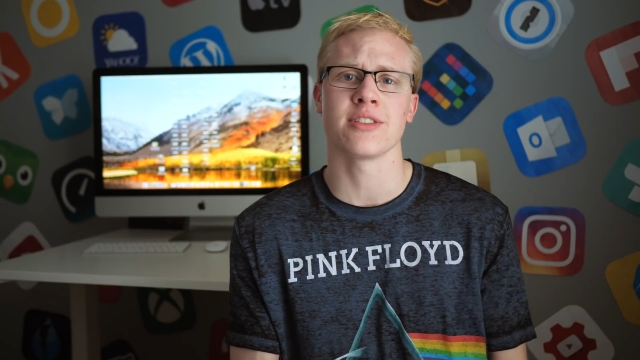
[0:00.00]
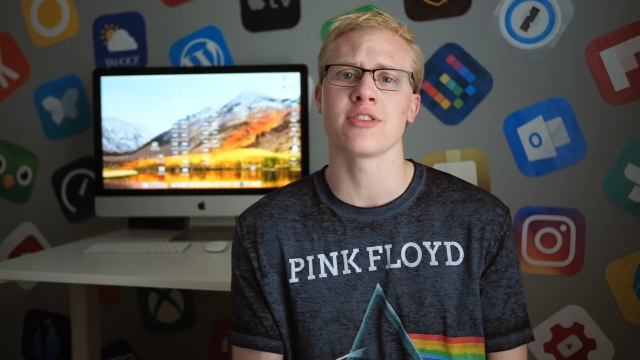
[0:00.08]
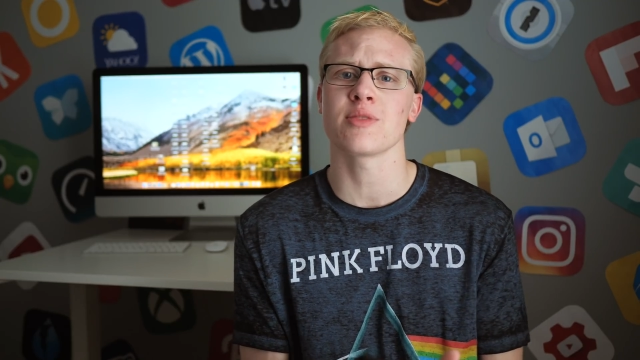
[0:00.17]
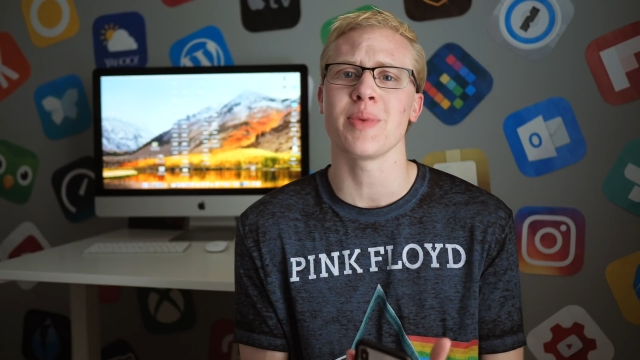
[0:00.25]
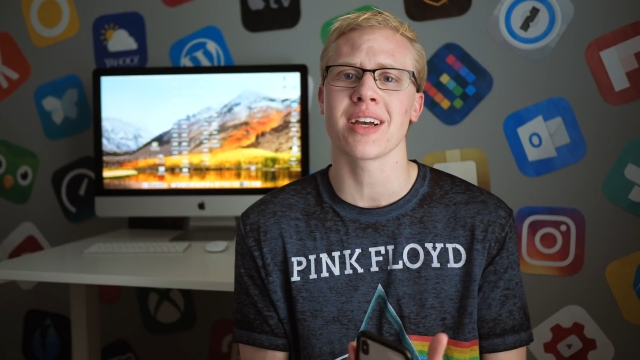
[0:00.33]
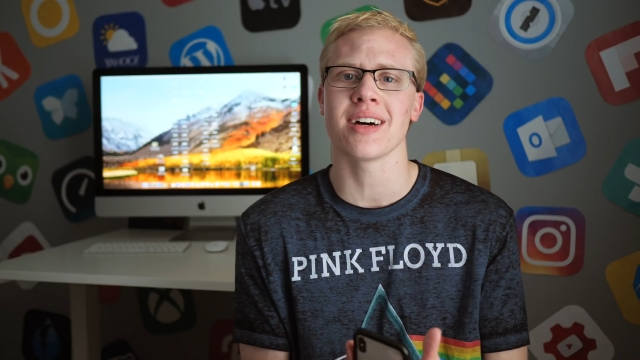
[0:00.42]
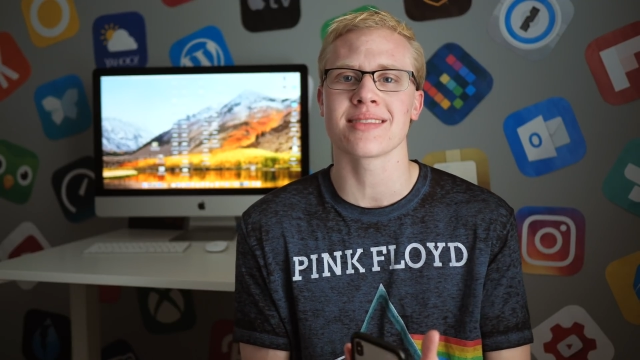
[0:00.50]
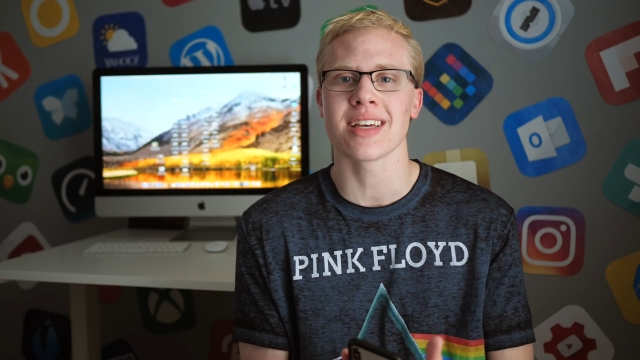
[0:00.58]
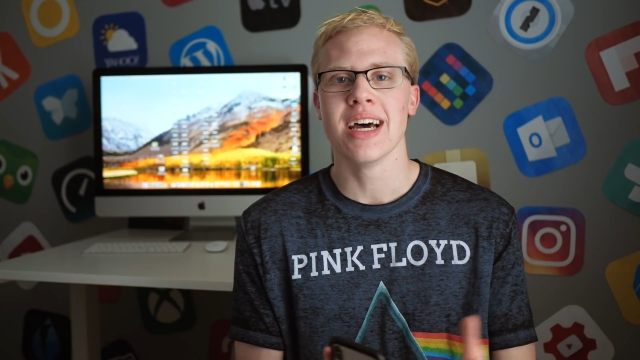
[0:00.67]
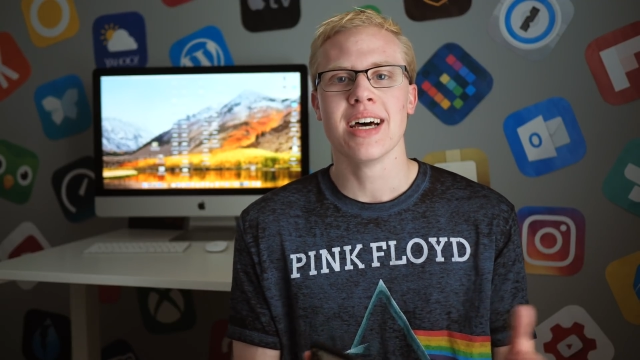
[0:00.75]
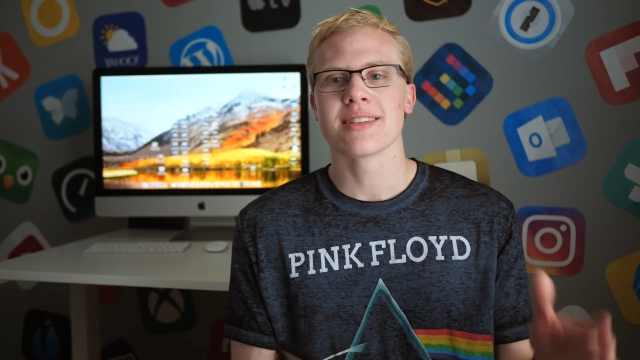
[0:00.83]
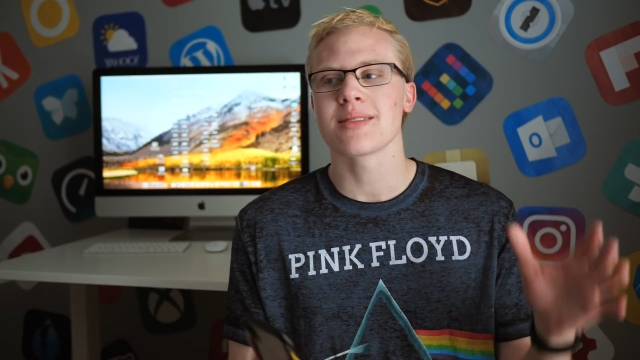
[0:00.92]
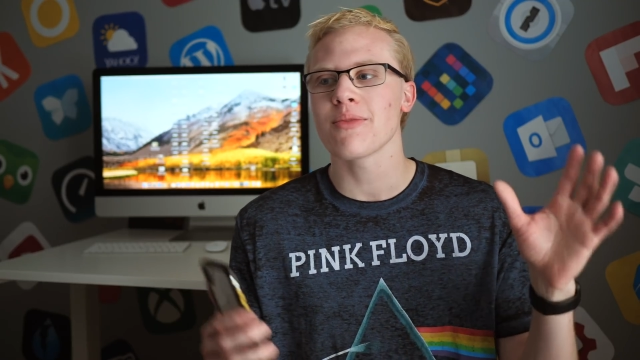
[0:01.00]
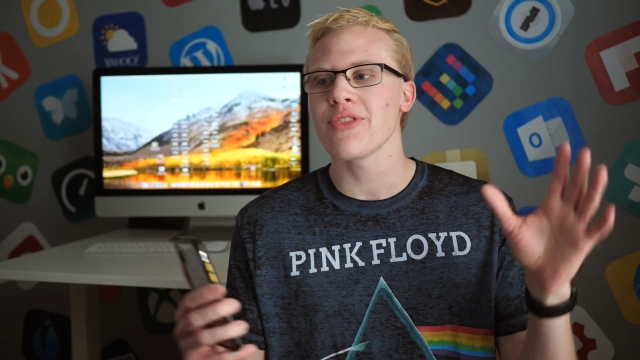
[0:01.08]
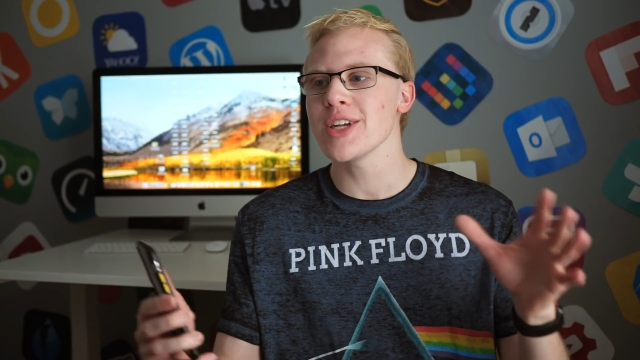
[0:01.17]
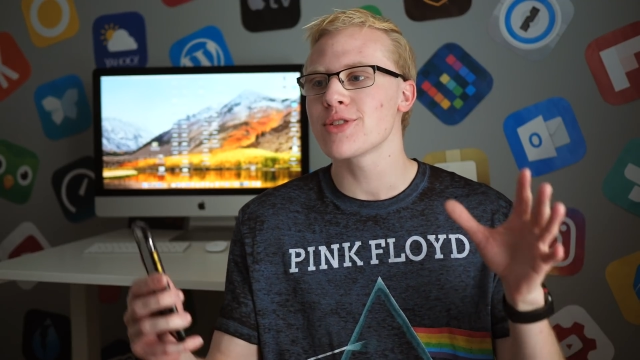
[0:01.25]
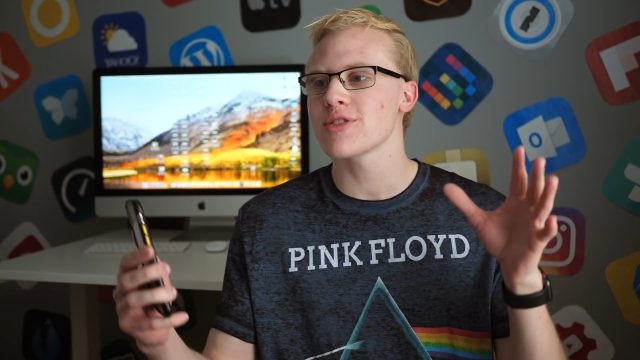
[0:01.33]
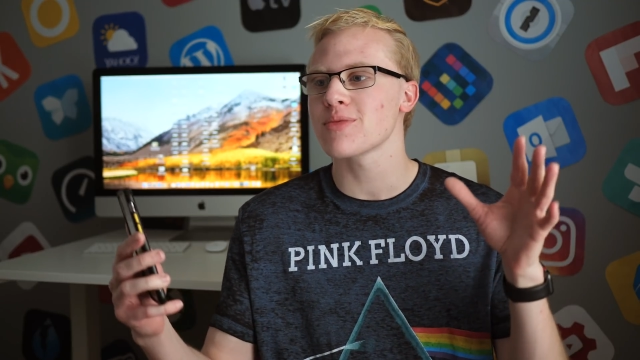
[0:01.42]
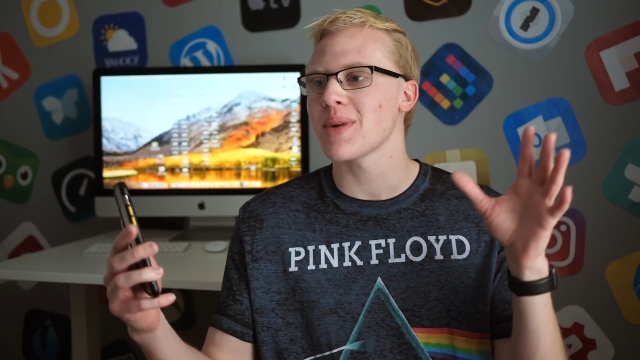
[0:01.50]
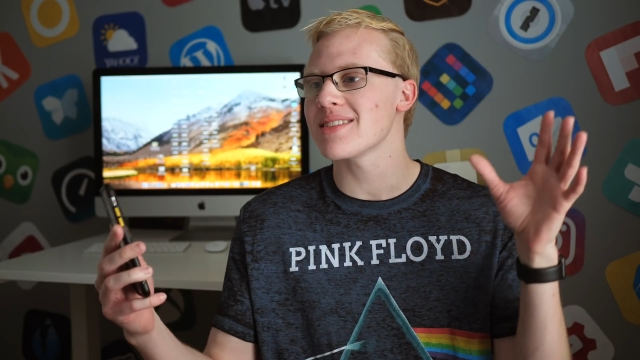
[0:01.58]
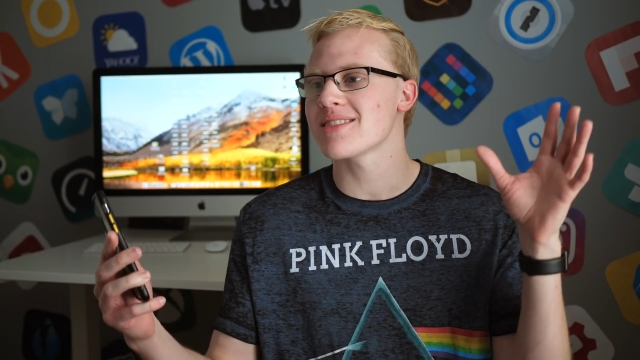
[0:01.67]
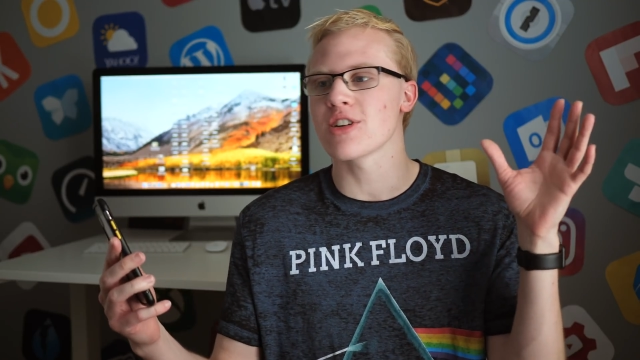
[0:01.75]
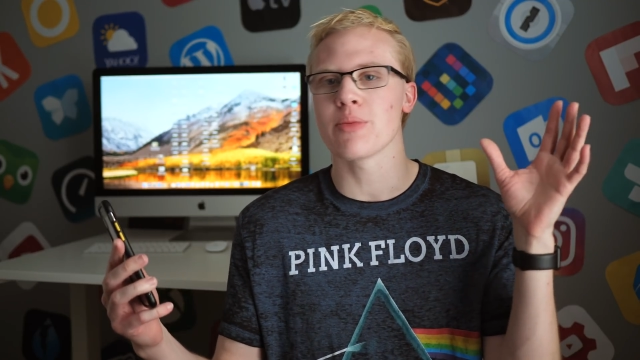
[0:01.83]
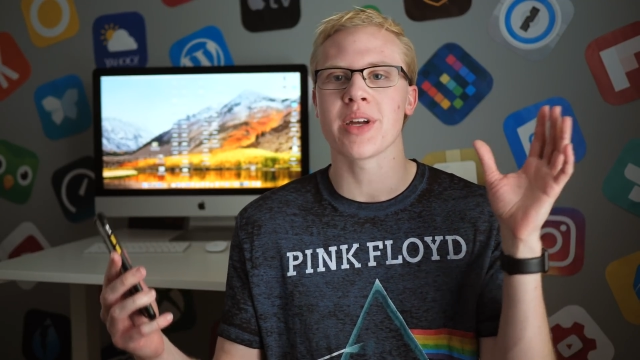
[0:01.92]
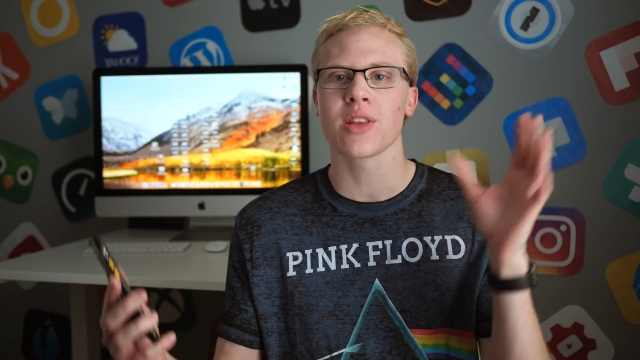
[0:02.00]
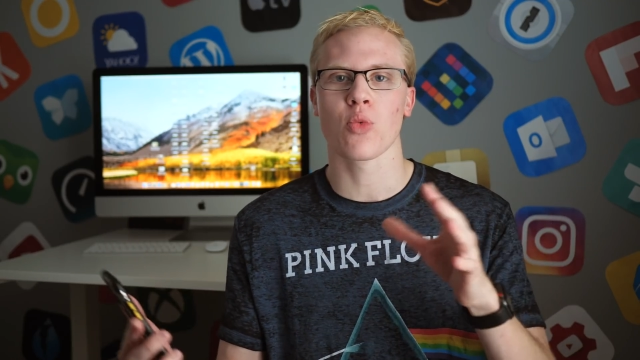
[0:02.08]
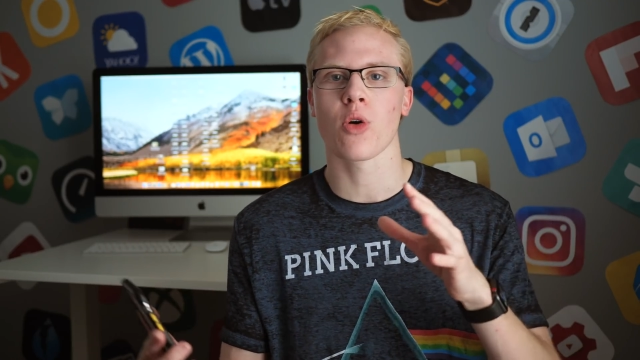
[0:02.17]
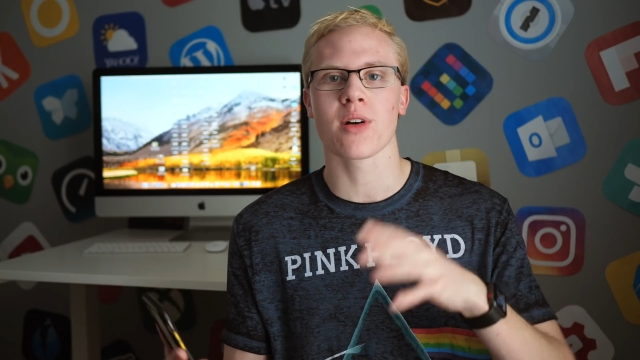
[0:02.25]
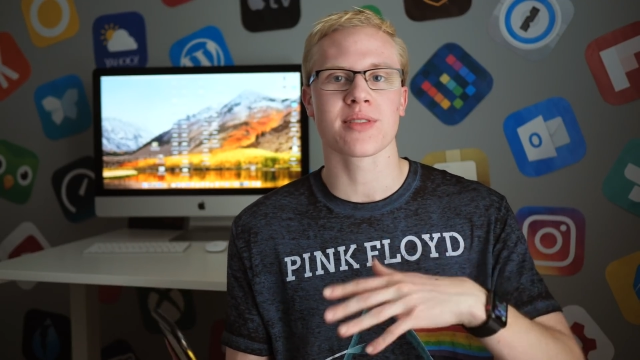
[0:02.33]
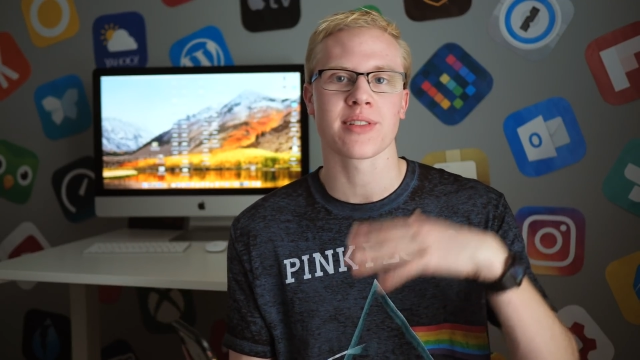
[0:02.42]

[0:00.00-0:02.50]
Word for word: It's just because some features might still be in the works.